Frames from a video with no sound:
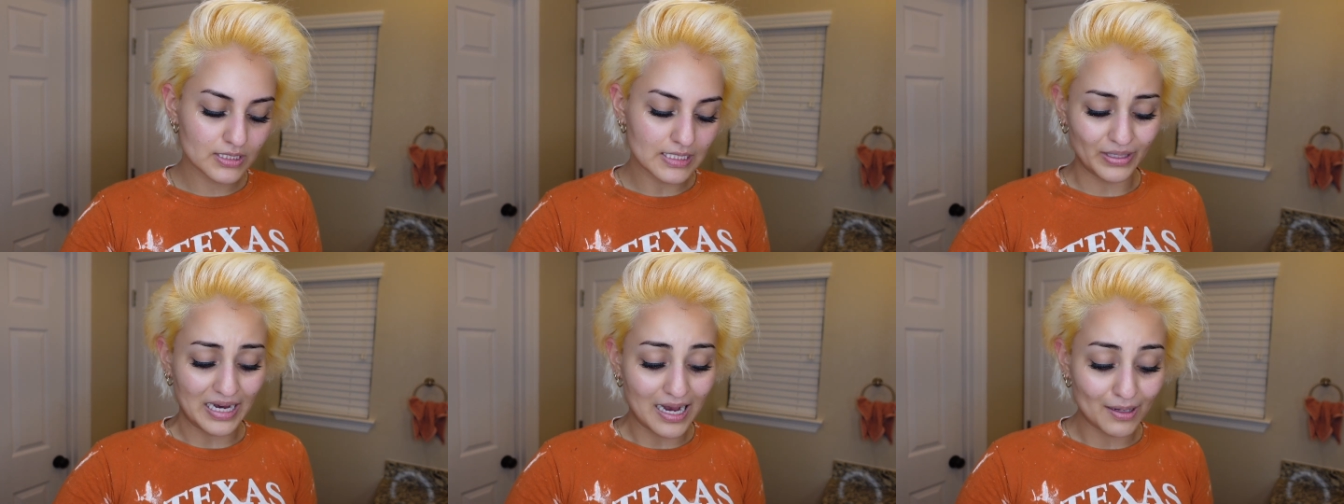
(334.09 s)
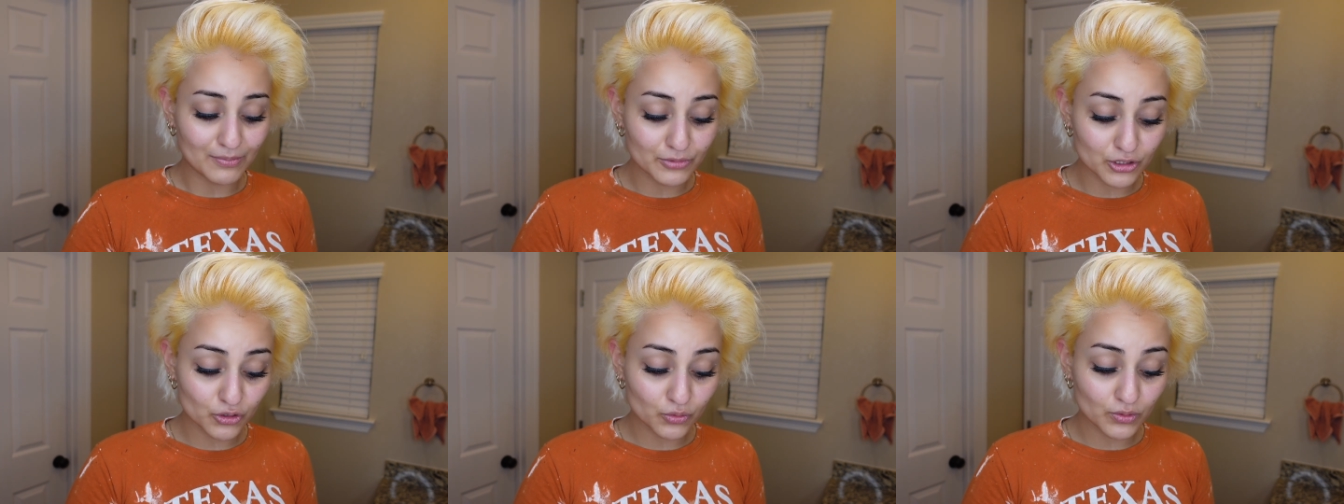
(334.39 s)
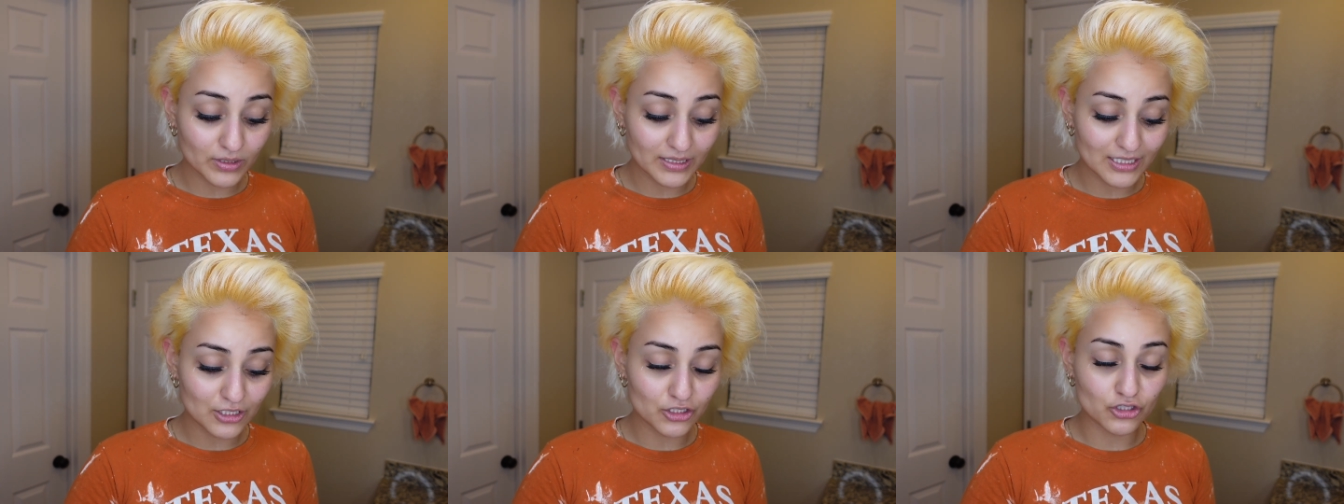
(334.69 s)
but I'm
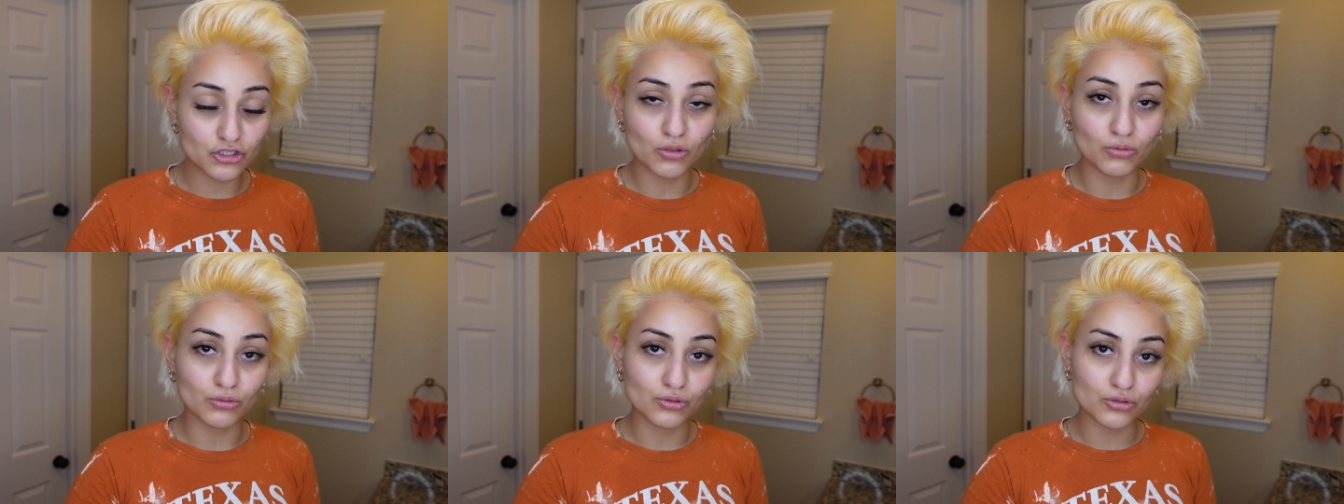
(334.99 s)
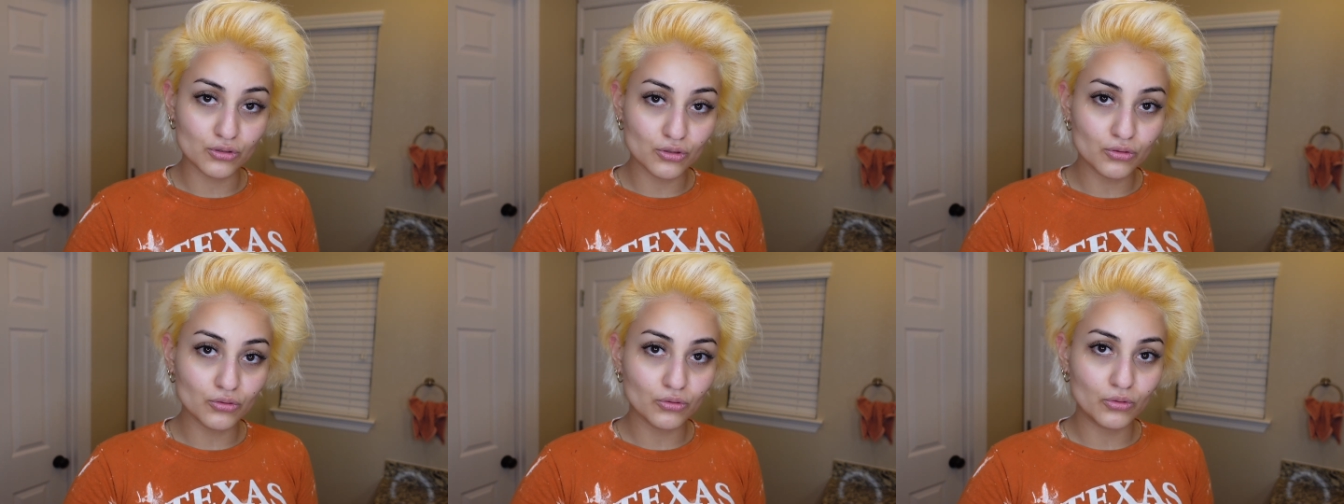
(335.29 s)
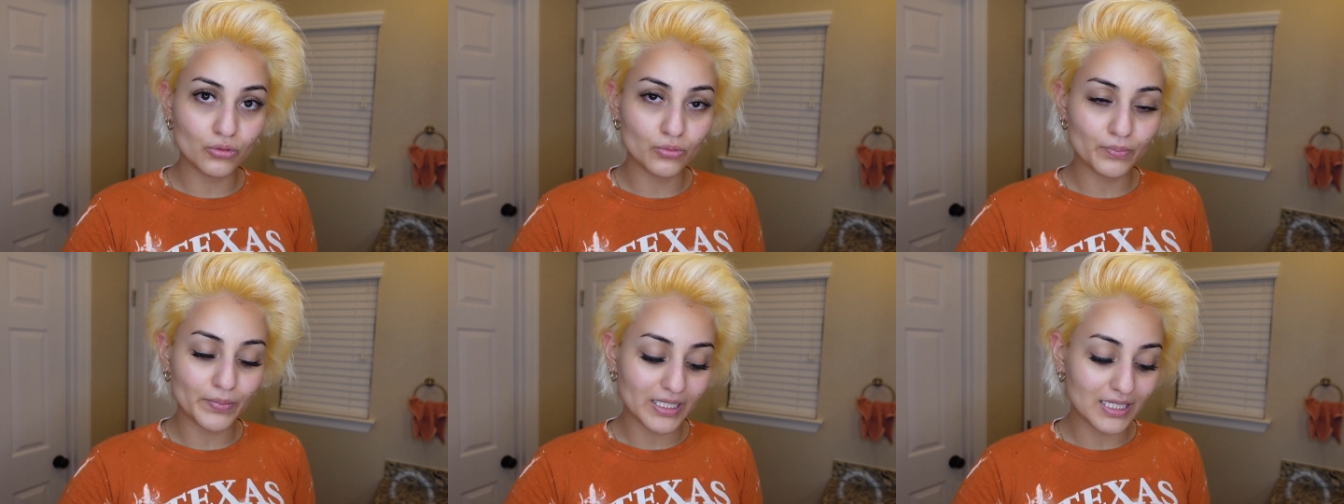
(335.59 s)
doing it so
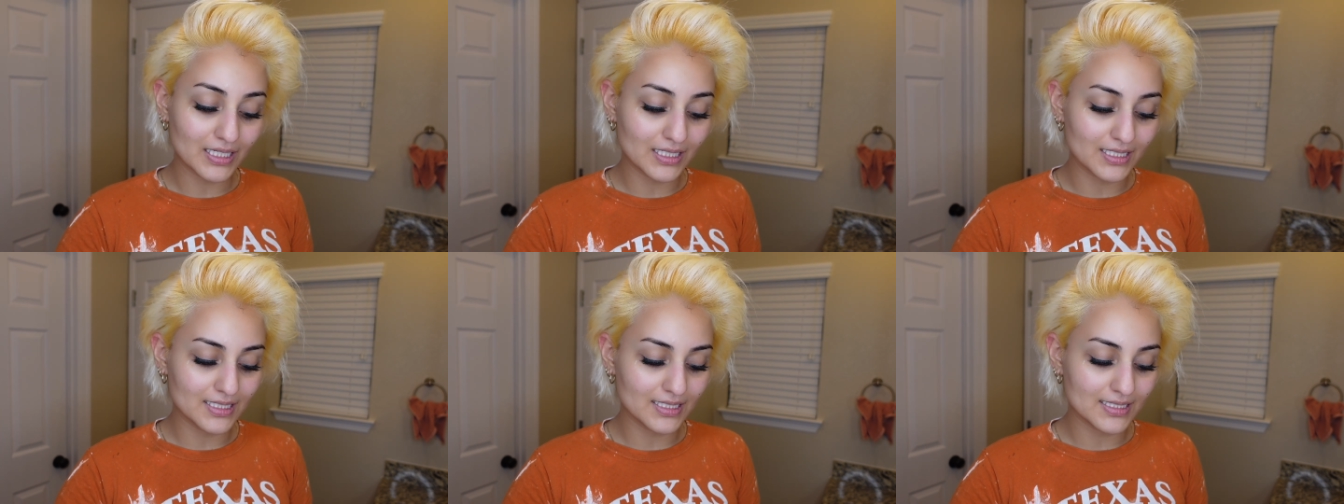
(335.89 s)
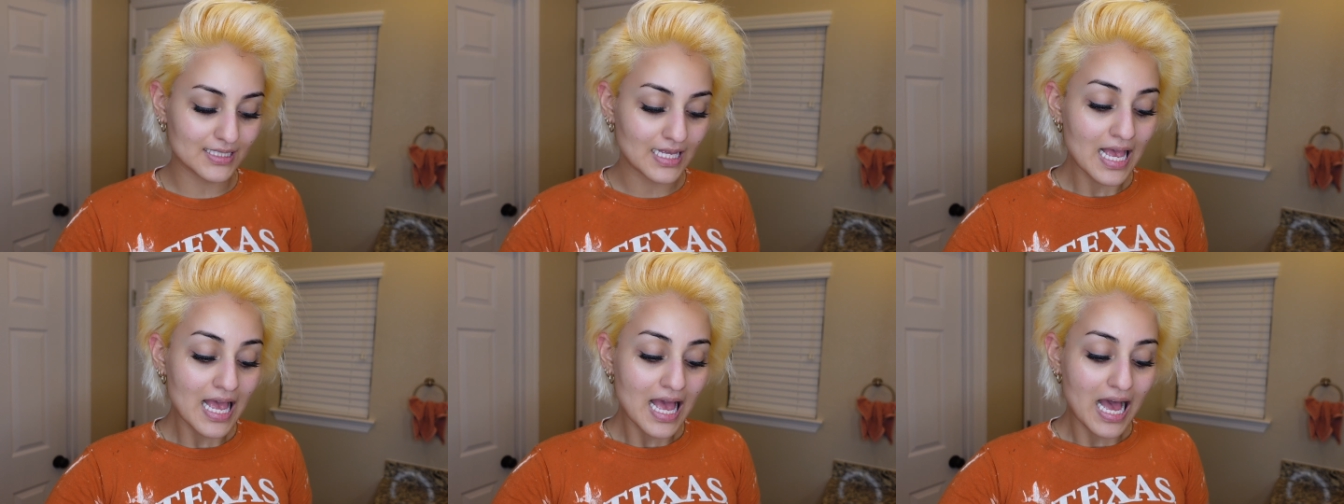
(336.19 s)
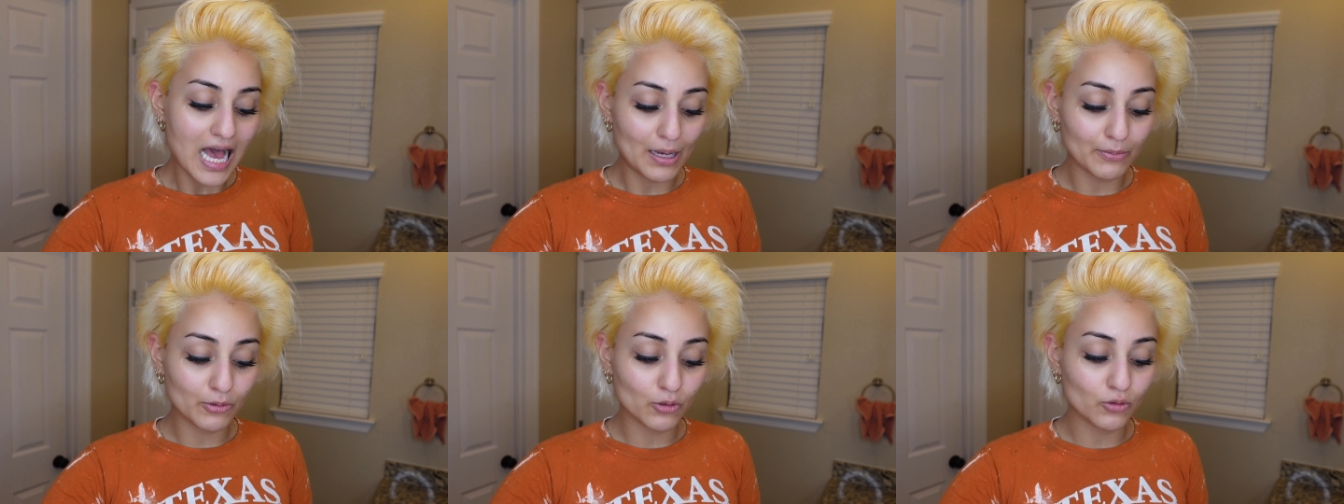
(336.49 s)
soon because
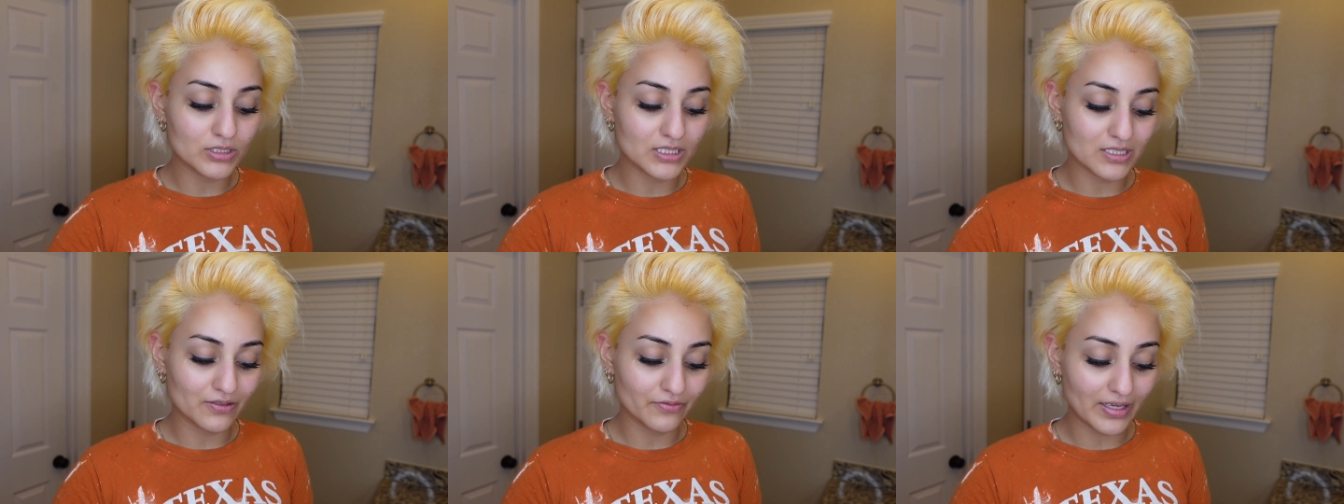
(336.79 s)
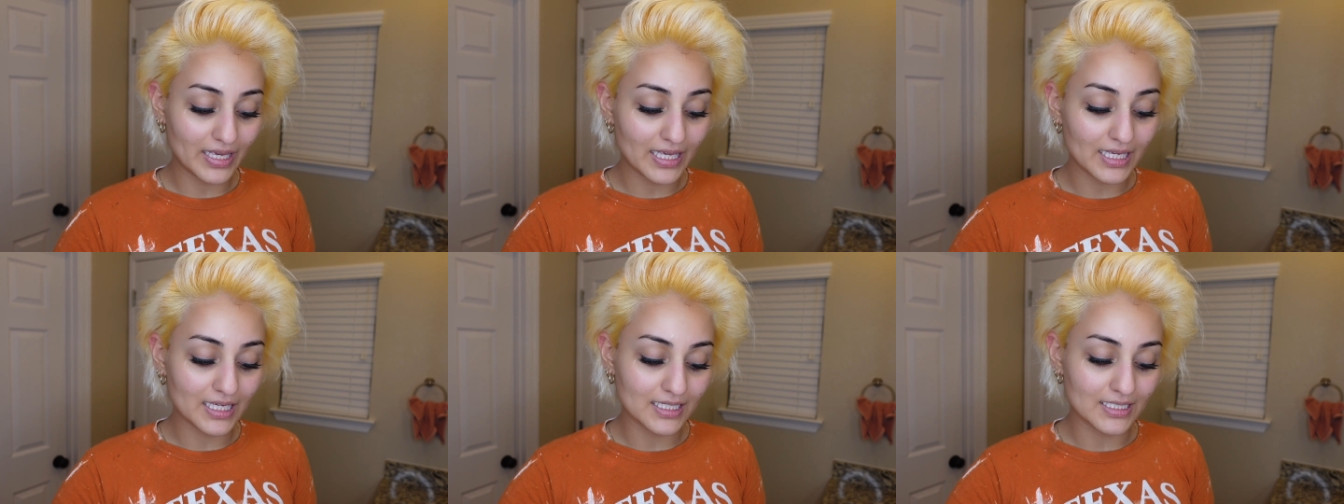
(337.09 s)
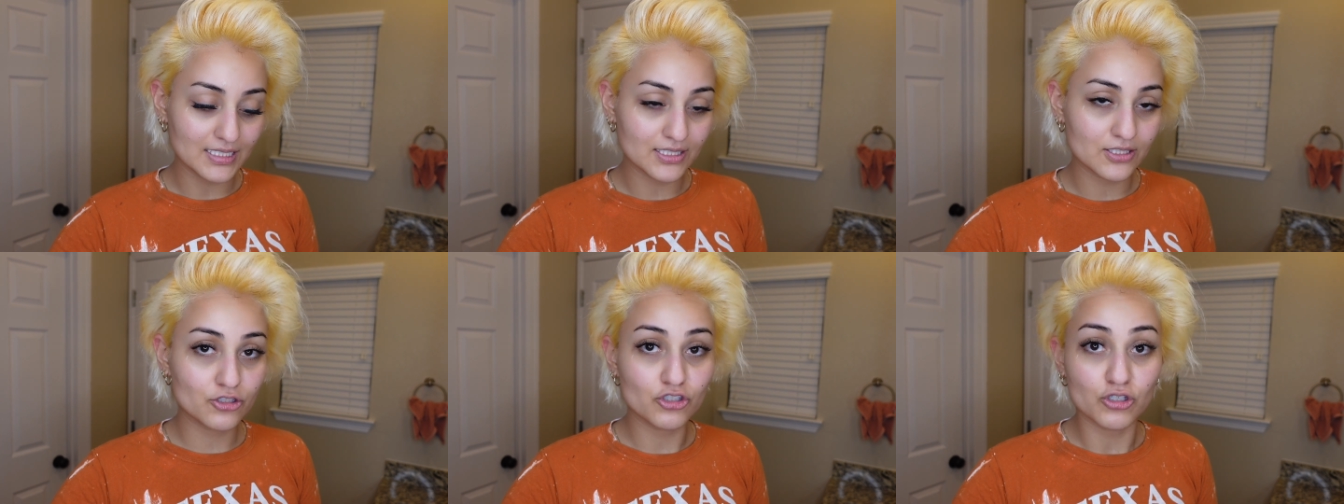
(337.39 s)
I'm going to
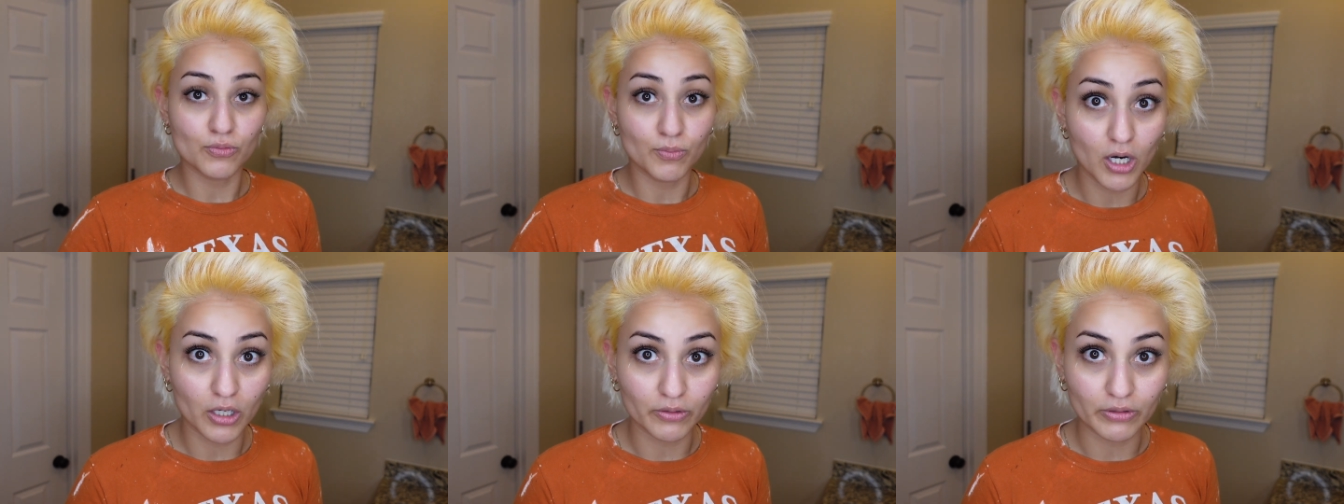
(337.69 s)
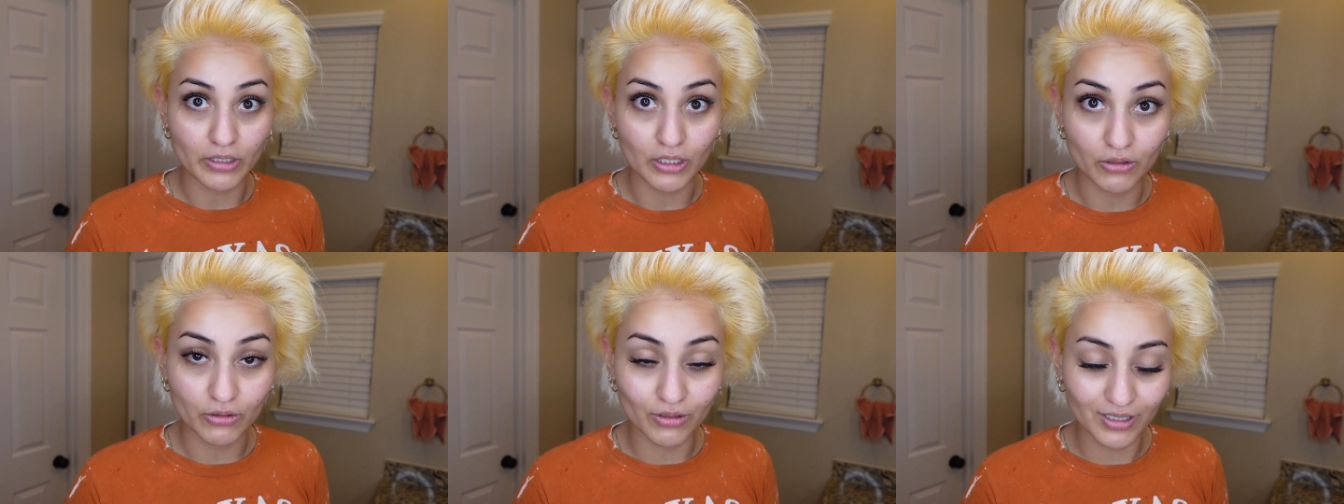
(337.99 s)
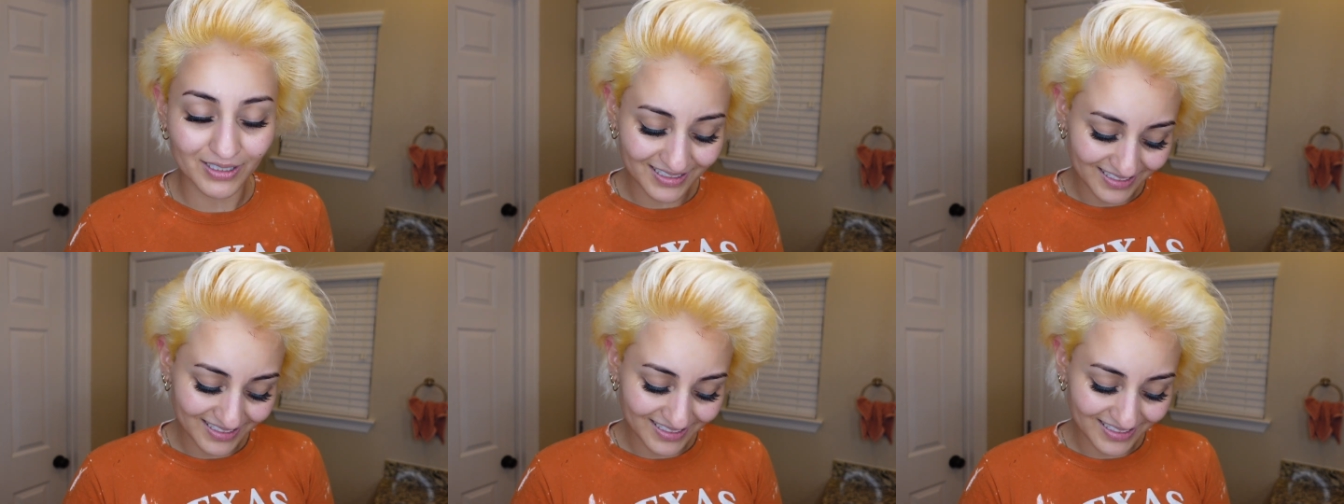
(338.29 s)
Vegas tomorrow.